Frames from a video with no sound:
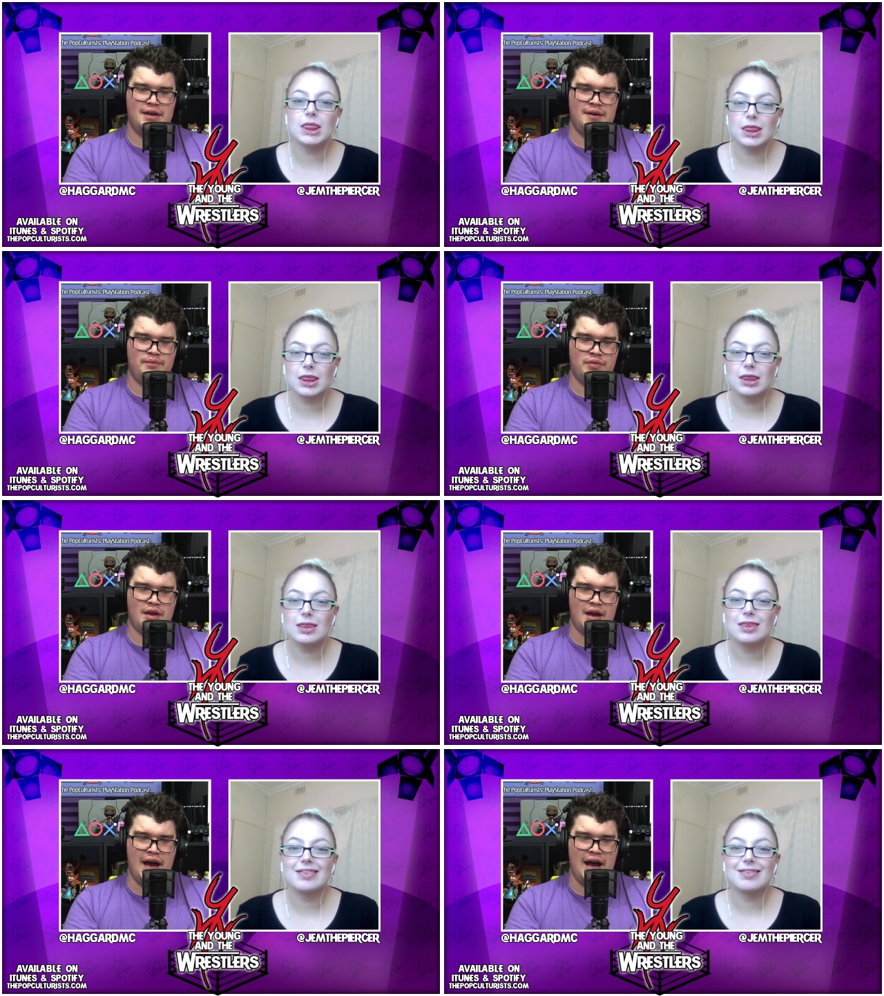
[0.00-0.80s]

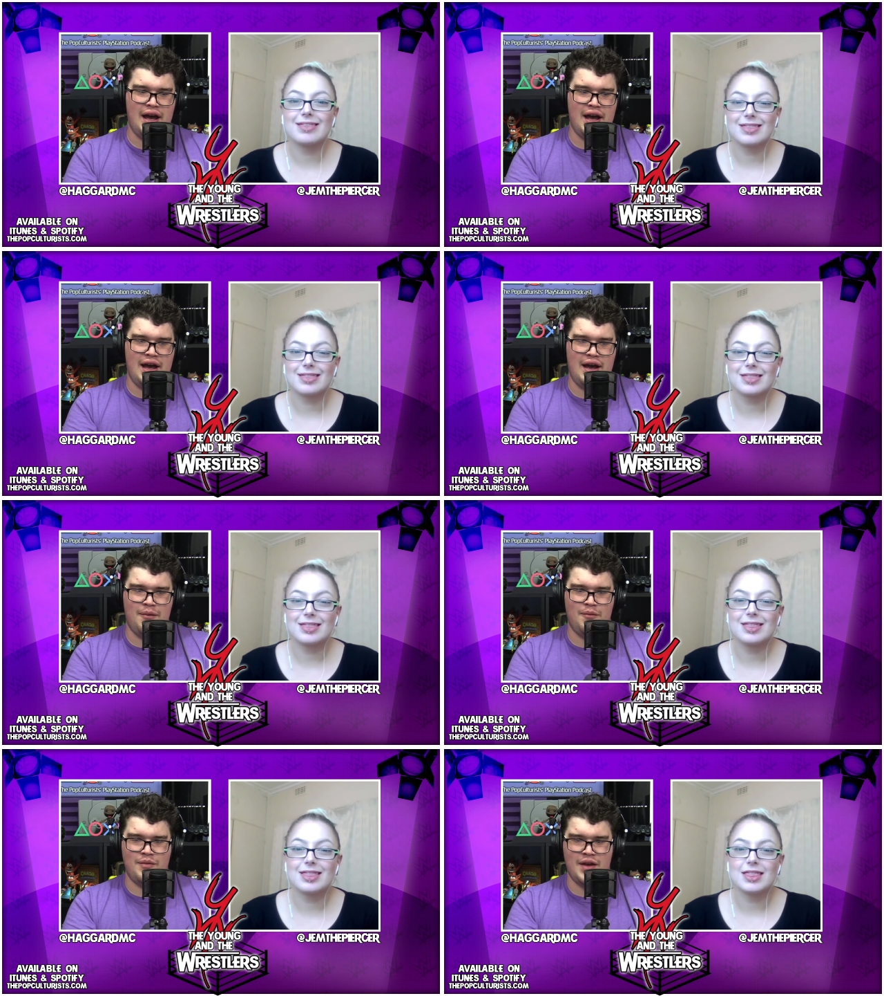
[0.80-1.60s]

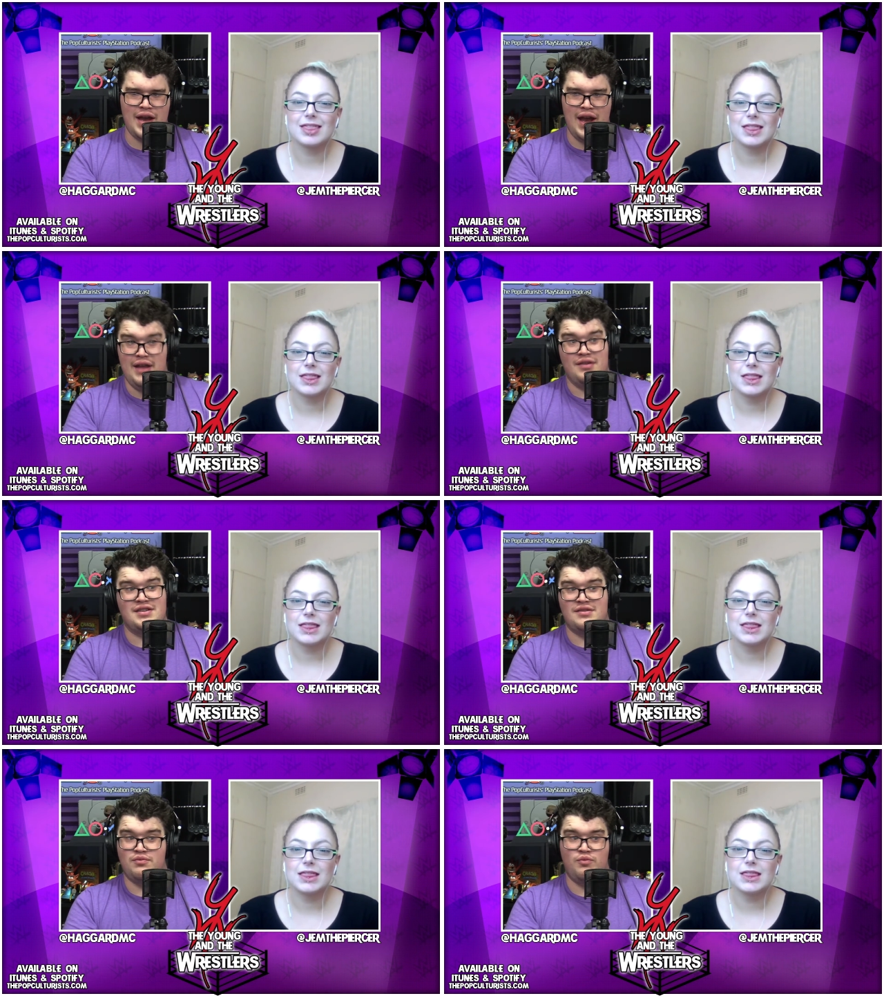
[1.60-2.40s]
Speaker 1: And
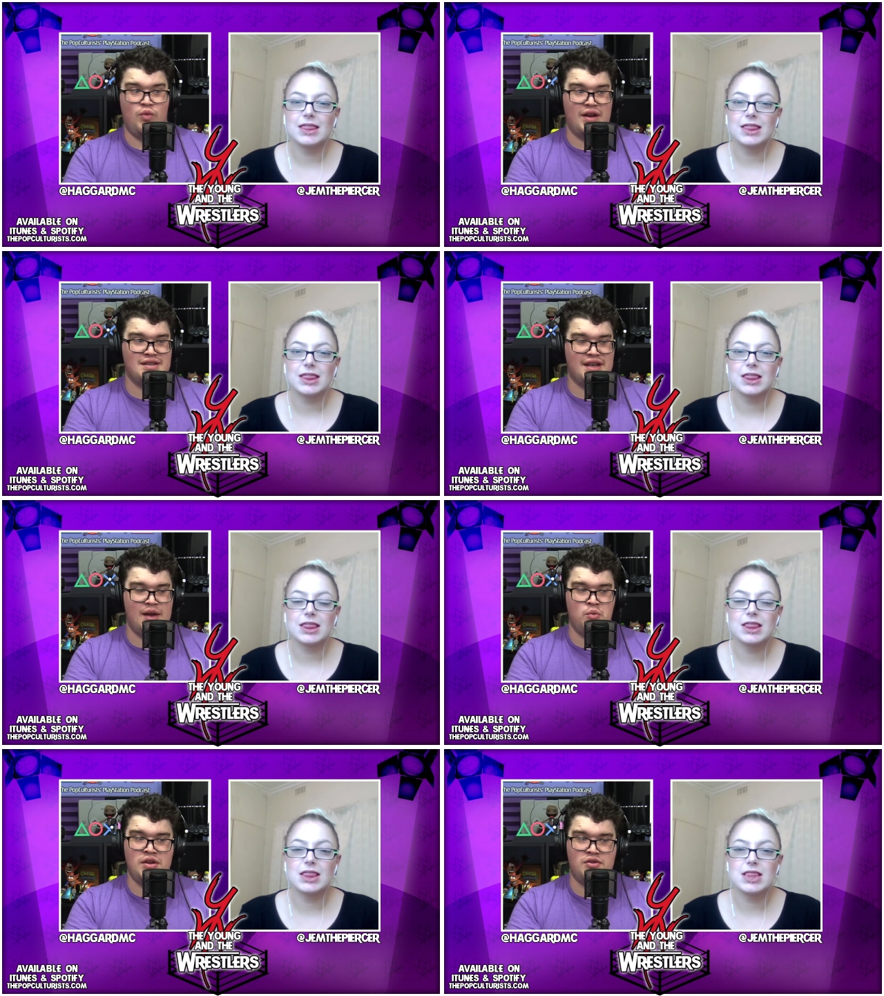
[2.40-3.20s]
once
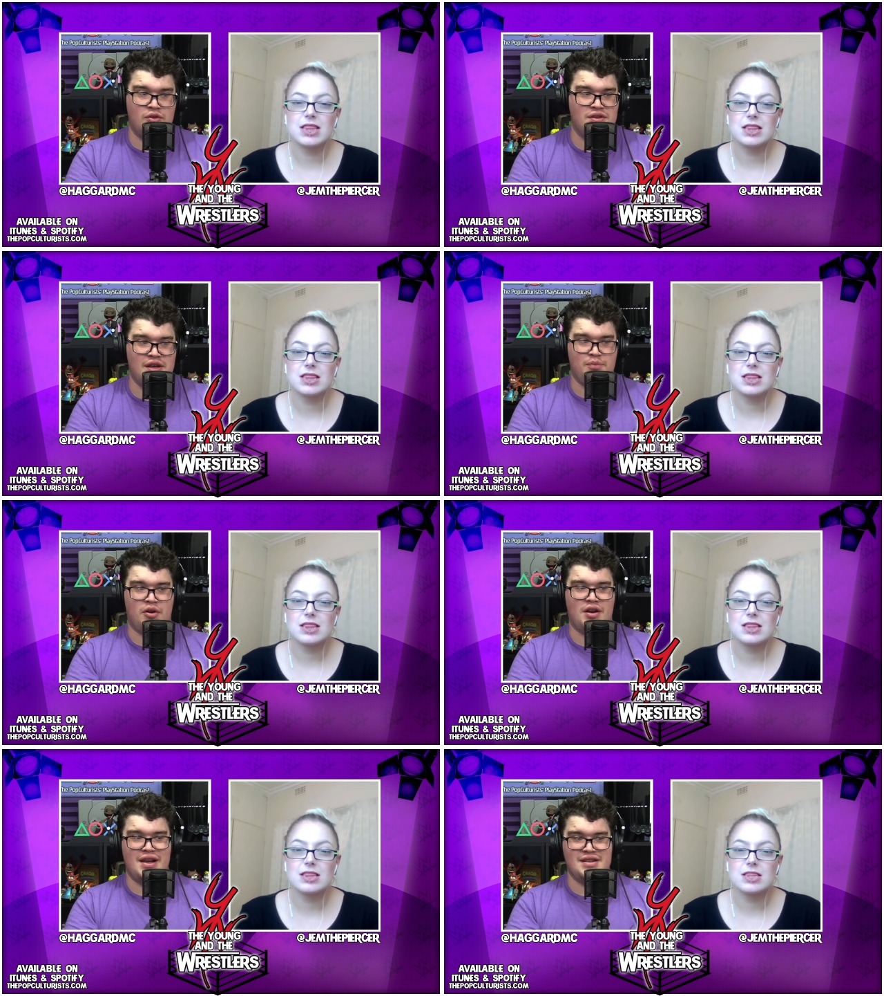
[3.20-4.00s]
again, we do see
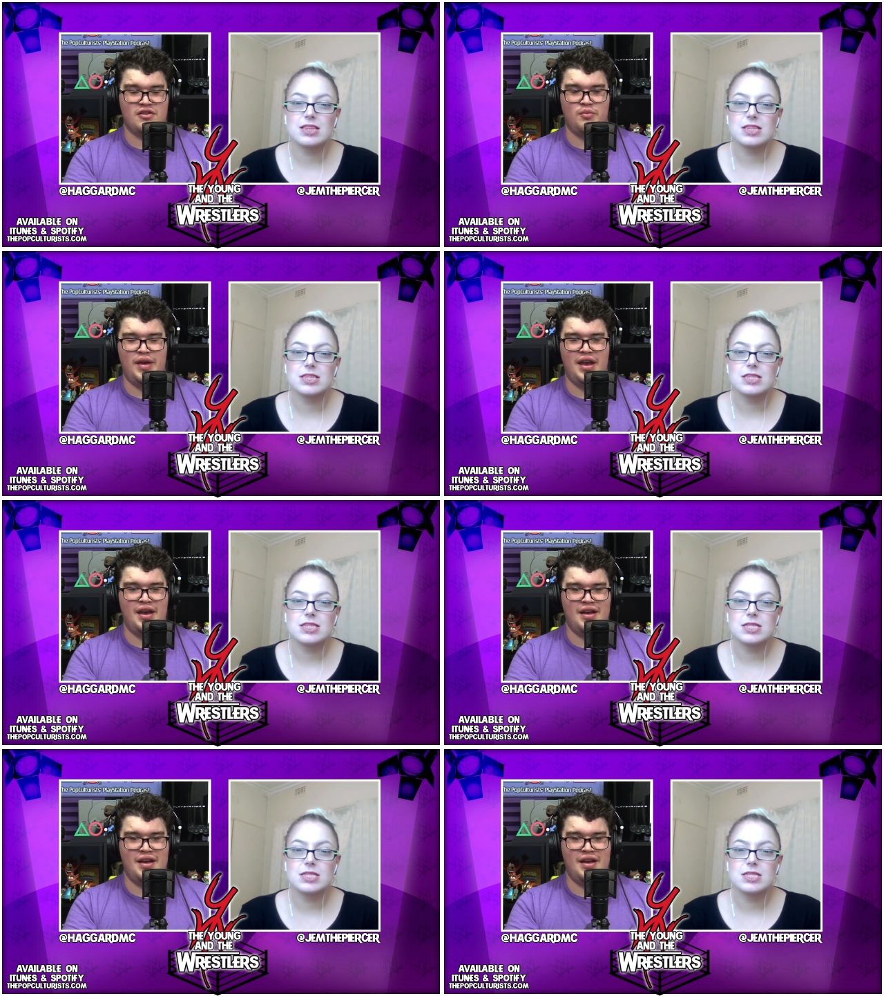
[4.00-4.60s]
Brock Lesnar appear